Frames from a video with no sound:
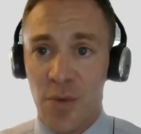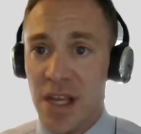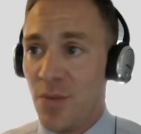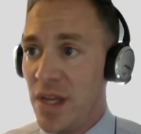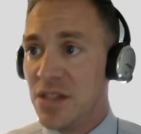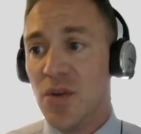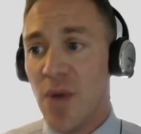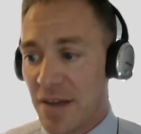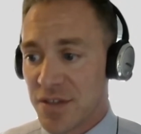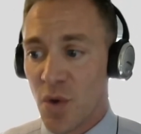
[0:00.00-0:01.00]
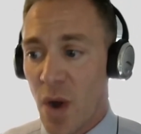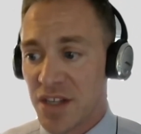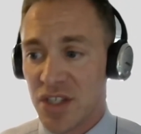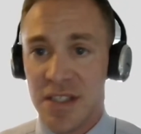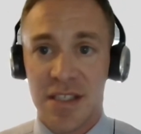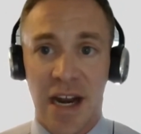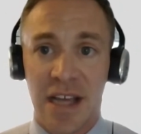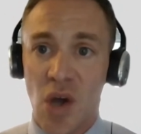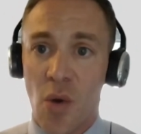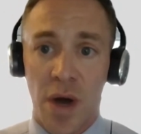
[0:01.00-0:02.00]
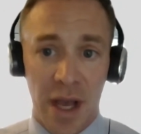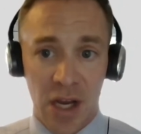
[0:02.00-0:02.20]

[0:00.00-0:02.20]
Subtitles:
We do have some questions, and I don't want